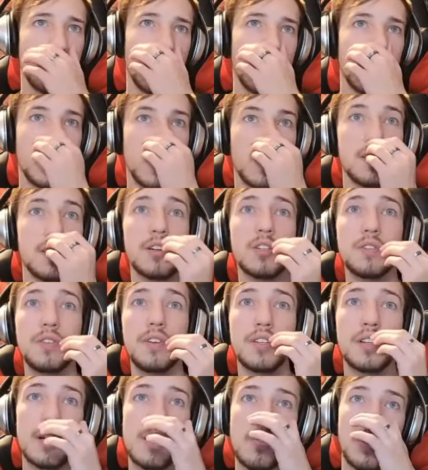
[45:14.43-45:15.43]
Gunslingers feels
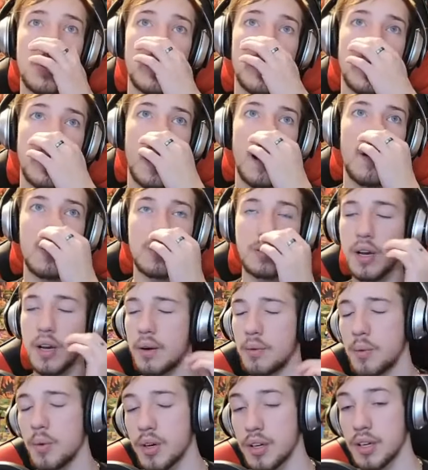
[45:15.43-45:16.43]
like a really good high risk, high
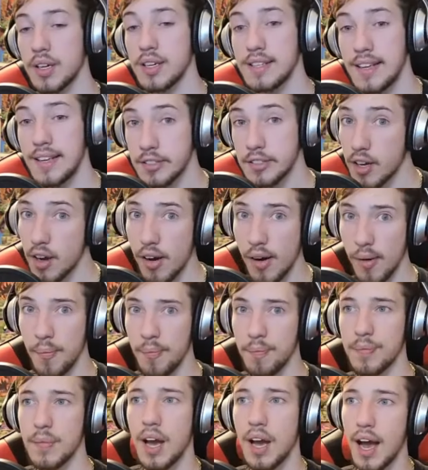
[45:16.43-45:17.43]
reward. Yes, they are.
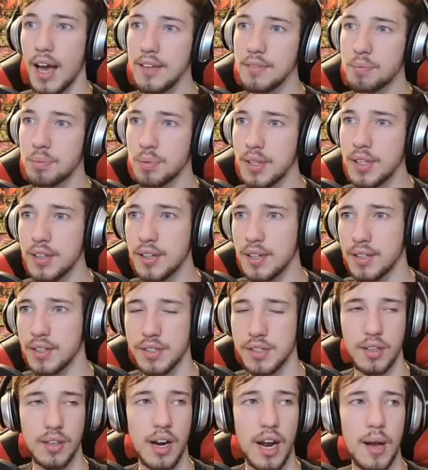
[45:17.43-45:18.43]
I've played a
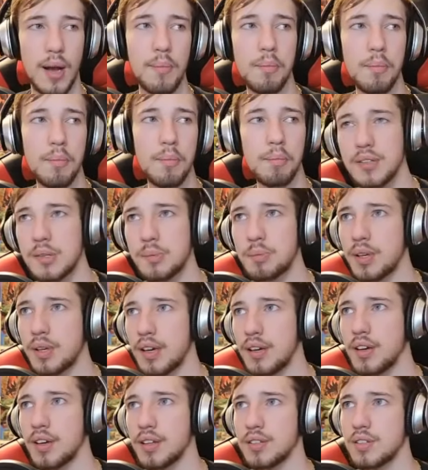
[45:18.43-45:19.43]
Gunslinger. I'm about to play
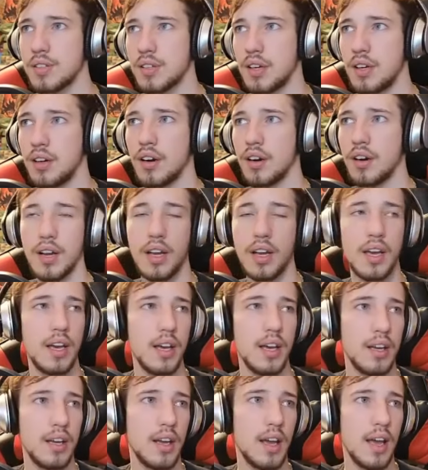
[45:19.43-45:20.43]
Gunslinger
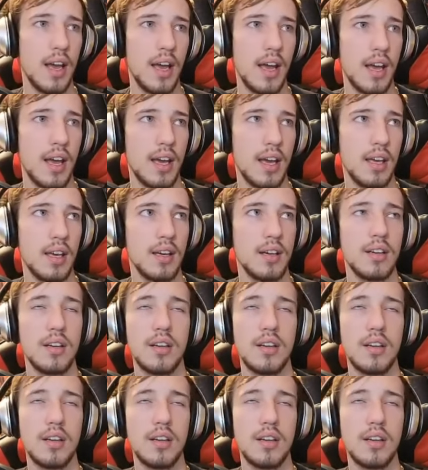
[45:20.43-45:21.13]
in a